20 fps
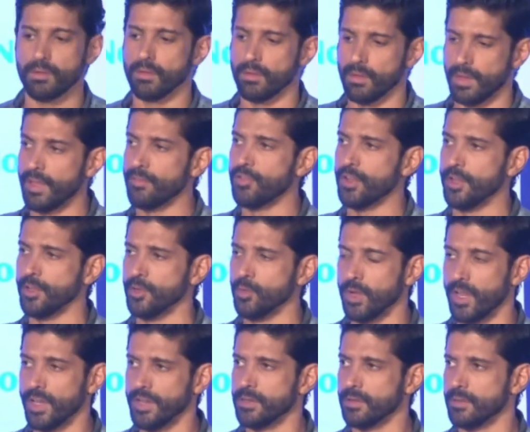Life in a new
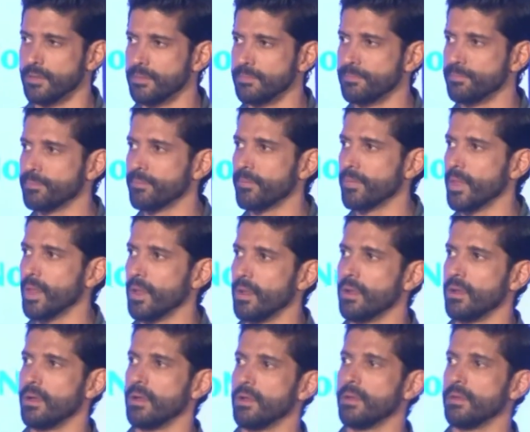light.
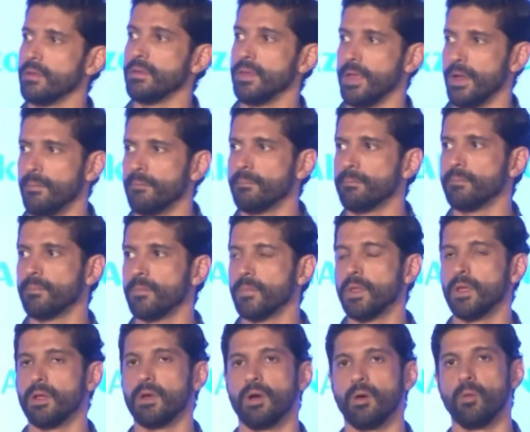
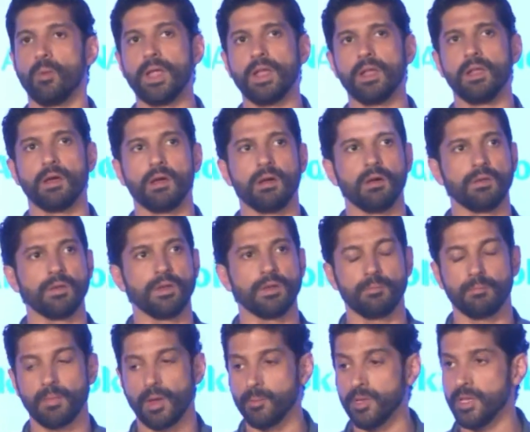Yeah.
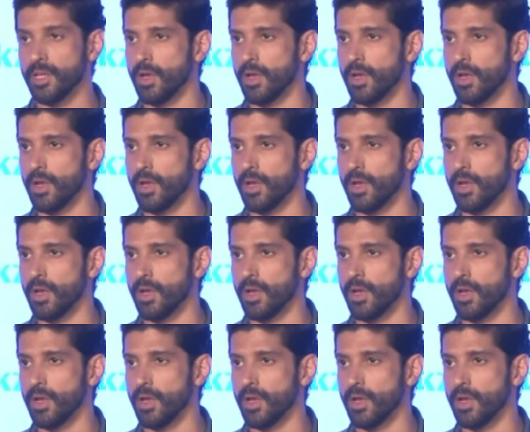Really, I mean,